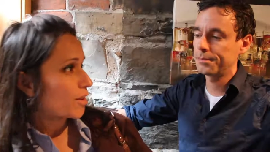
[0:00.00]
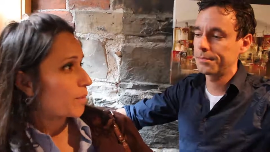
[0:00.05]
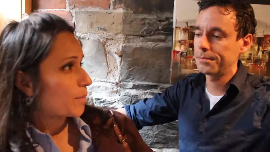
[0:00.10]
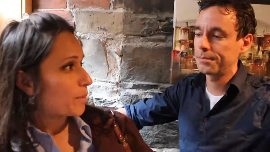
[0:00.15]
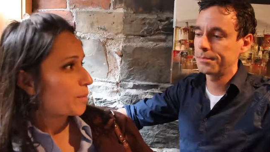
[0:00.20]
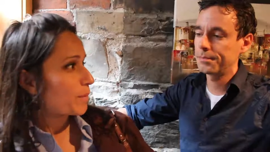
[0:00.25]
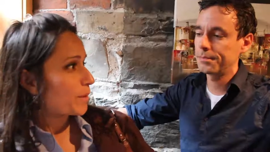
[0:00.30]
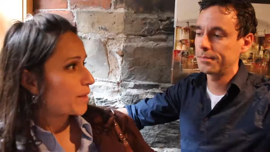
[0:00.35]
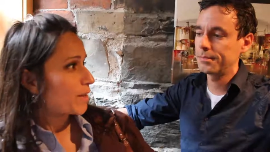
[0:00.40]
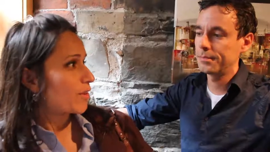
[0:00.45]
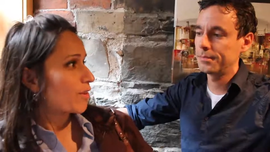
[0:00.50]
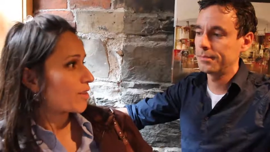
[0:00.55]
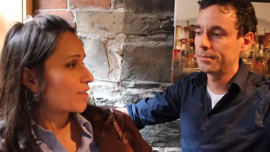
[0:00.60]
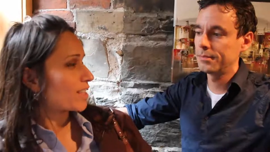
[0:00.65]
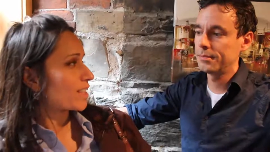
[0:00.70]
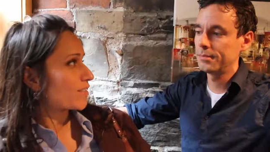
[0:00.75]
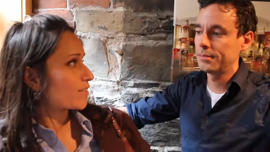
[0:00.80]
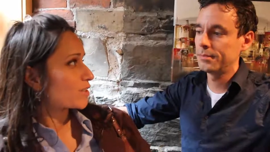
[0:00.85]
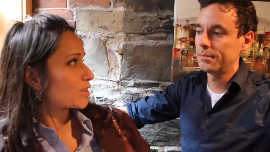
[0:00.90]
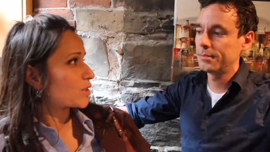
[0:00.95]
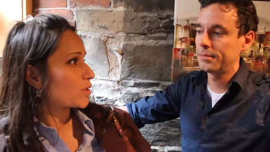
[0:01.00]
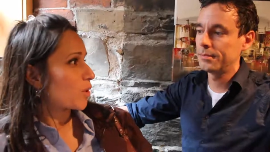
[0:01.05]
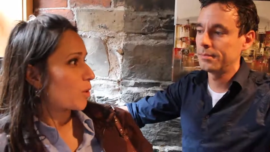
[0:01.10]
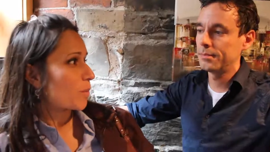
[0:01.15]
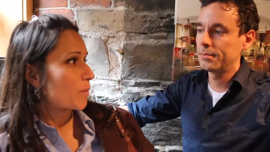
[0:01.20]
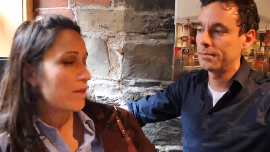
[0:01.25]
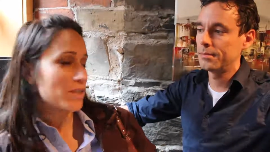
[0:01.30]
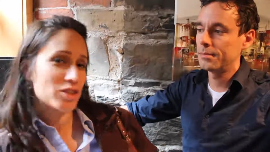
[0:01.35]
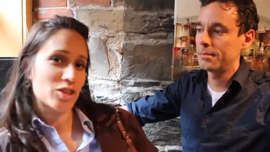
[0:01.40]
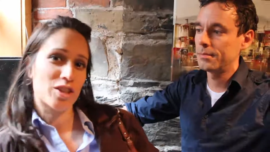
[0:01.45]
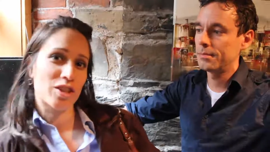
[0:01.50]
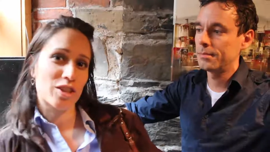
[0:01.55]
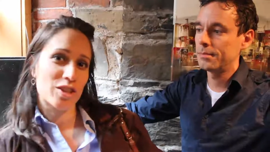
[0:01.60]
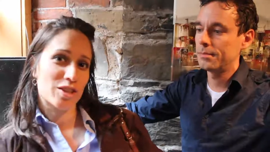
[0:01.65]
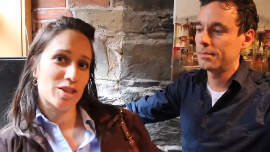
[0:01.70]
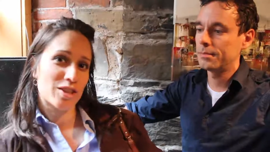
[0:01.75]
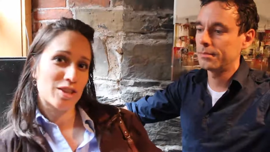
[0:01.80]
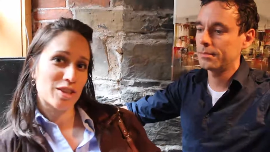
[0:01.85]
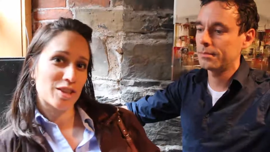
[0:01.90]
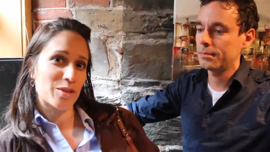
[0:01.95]
Speaker 1: I mean Peter gives so much to
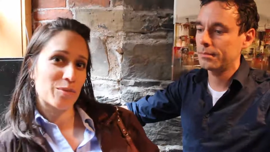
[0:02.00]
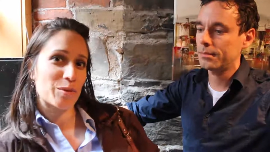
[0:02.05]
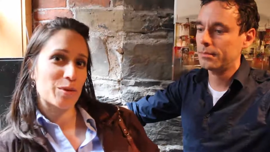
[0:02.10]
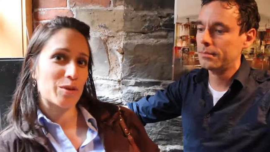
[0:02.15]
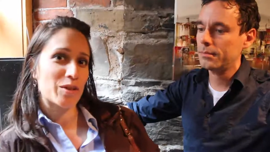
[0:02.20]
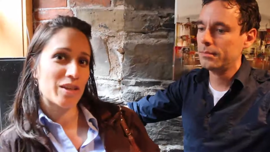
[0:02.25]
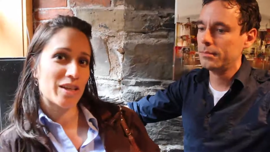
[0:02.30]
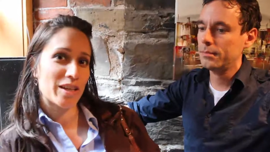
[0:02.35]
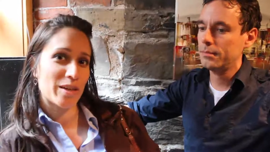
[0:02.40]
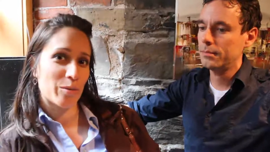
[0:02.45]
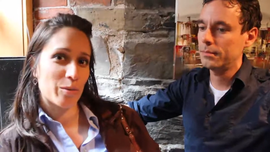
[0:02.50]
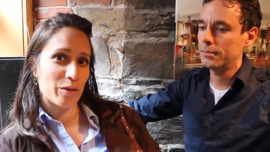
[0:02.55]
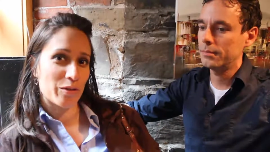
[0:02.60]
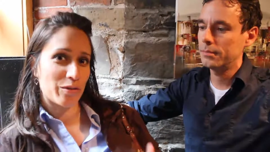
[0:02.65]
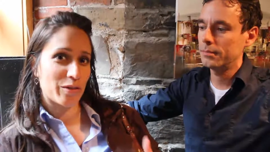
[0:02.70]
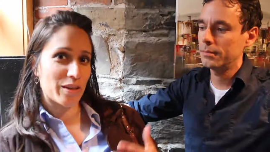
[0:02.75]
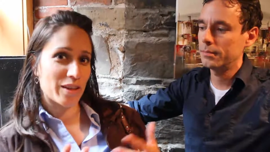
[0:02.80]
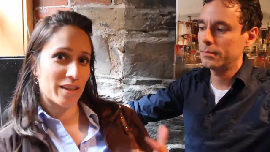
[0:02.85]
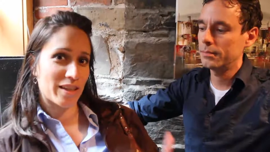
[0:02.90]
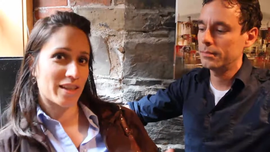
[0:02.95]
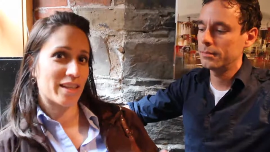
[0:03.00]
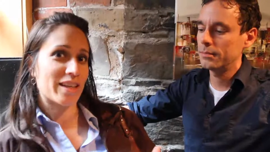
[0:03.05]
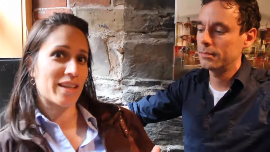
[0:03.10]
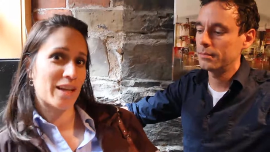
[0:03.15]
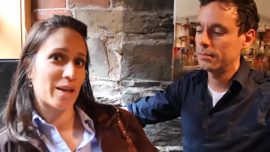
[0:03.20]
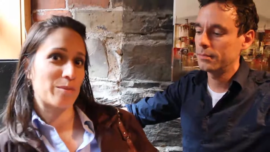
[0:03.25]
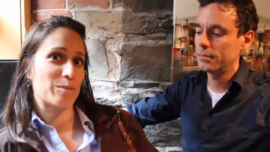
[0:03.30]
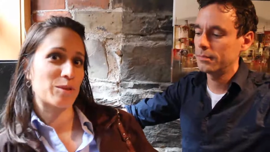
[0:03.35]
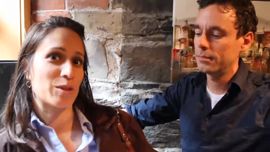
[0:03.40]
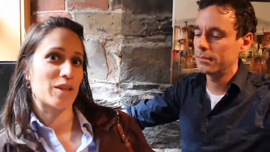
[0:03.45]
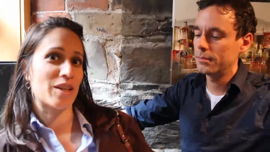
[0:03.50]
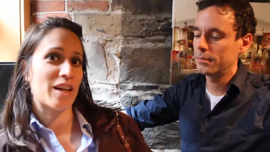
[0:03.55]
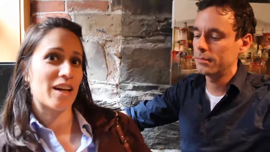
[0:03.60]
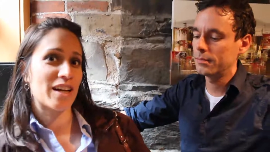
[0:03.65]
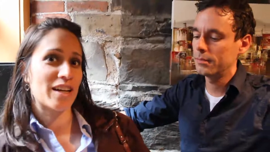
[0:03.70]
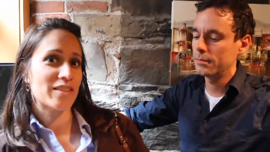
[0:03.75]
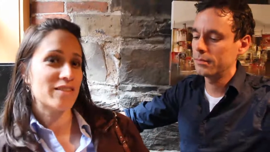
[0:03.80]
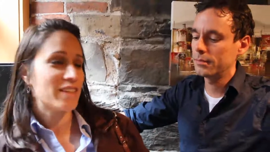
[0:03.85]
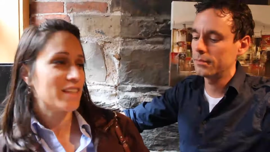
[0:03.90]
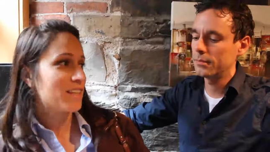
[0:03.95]
this community, and we feel it, and it comes
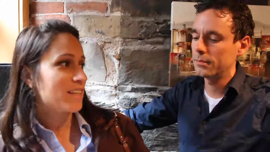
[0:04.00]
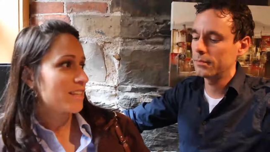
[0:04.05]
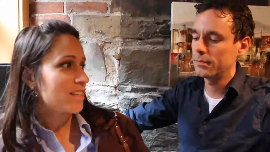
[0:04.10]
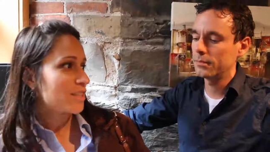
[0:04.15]
alive.